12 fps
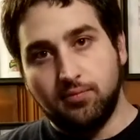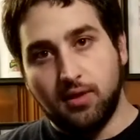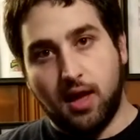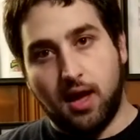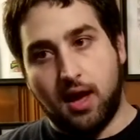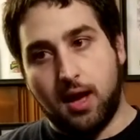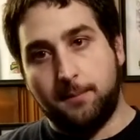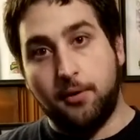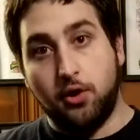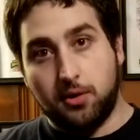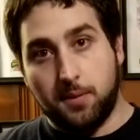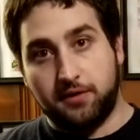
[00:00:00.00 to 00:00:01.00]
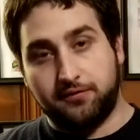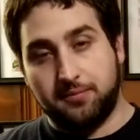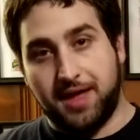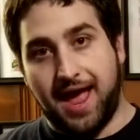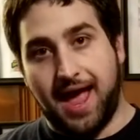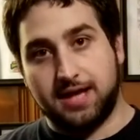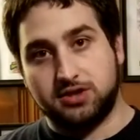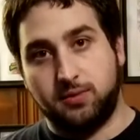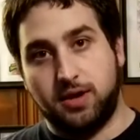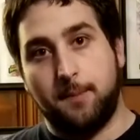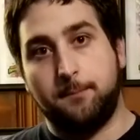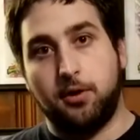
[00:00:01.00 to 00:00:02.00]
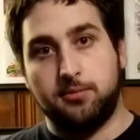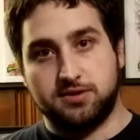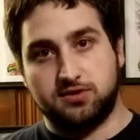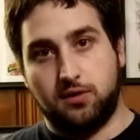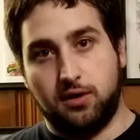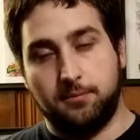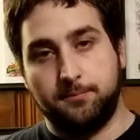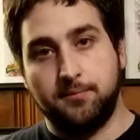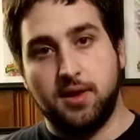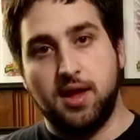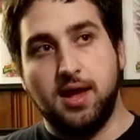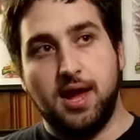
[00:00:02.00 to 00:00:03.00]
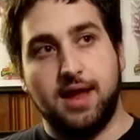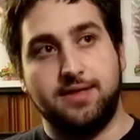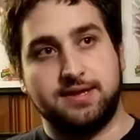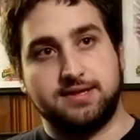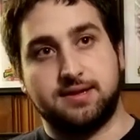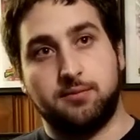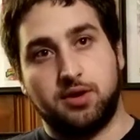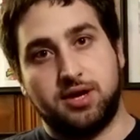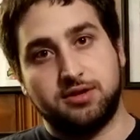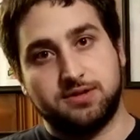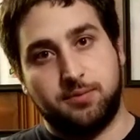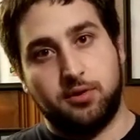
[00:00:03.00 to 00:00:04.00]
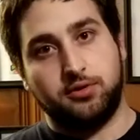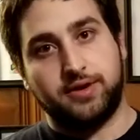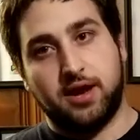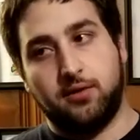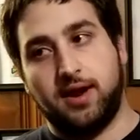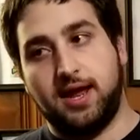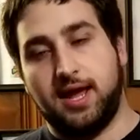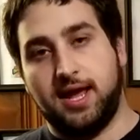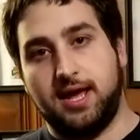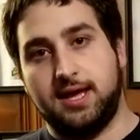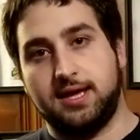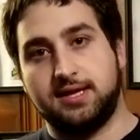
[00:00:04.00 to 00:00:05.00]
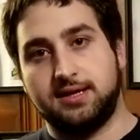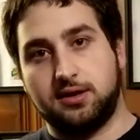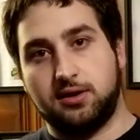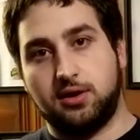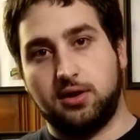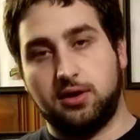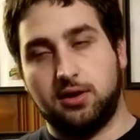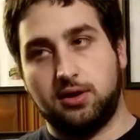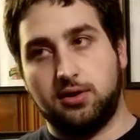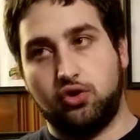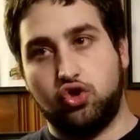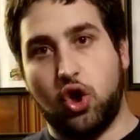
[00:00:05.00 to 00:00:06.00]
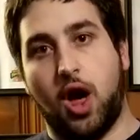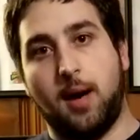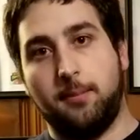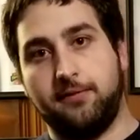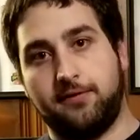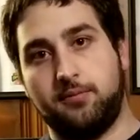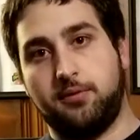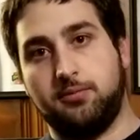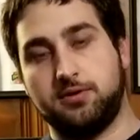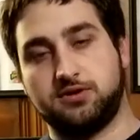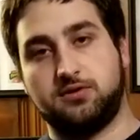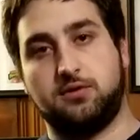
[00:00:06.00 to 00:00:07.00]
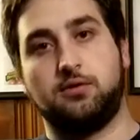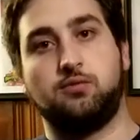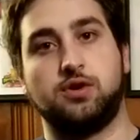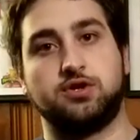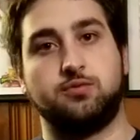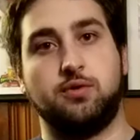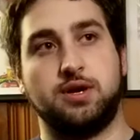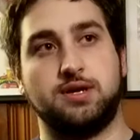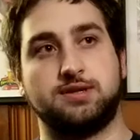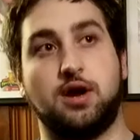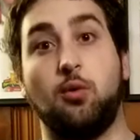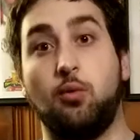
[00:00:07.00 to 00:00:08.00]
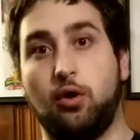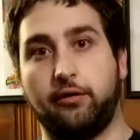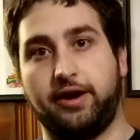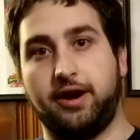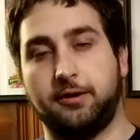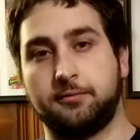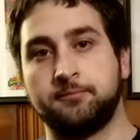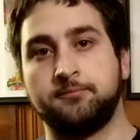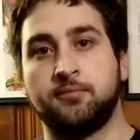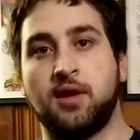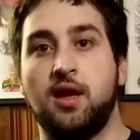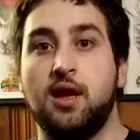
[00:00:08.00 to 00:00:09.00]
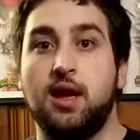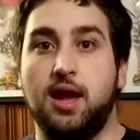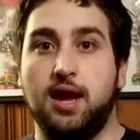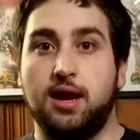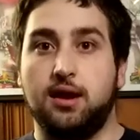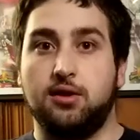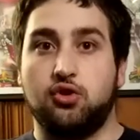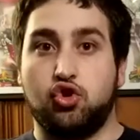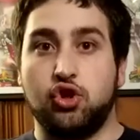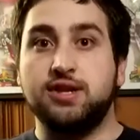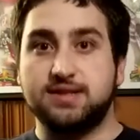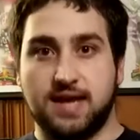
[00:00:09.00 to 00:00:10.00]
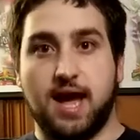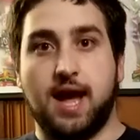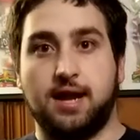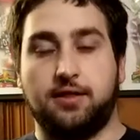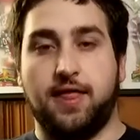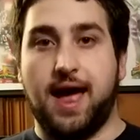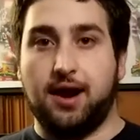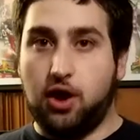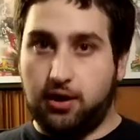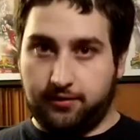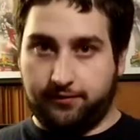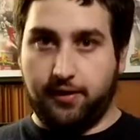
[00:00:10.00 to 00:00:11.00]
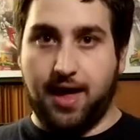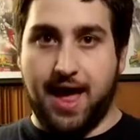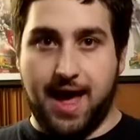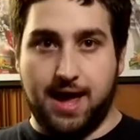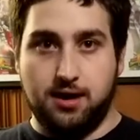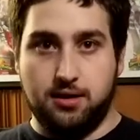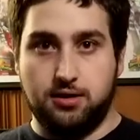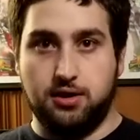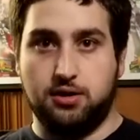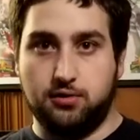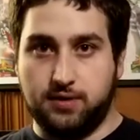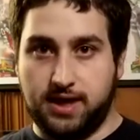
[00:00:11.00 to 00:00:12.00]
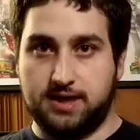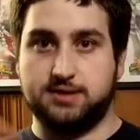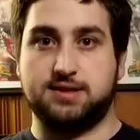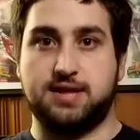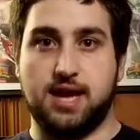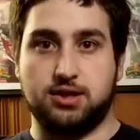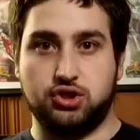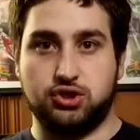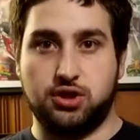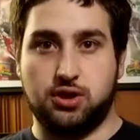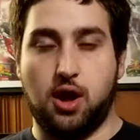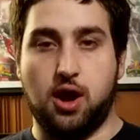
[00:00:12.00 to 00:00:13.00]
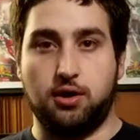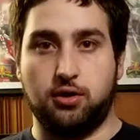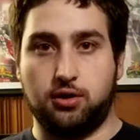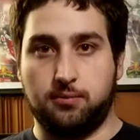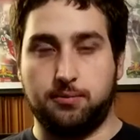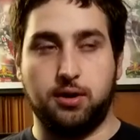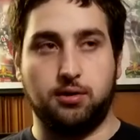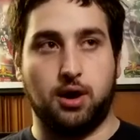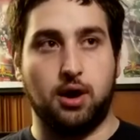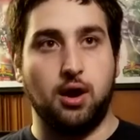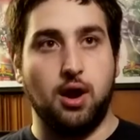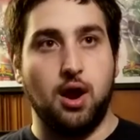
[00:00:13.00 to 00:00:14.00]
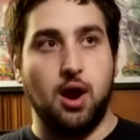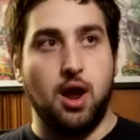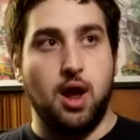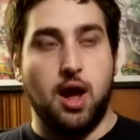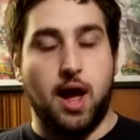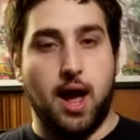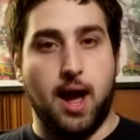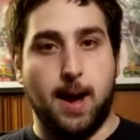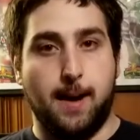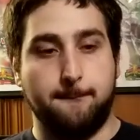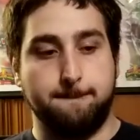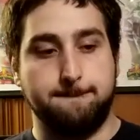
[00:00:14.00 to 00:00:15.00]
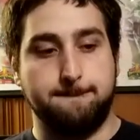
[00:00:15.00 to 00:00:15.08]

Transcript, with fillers: uh, Pokemon from the hat. So we got Bulbasaur. And then someone else pulled out a job for Bulbasaur, which was a warrior. And she designed that on the fly, you know, hand-sketched on her computer, um,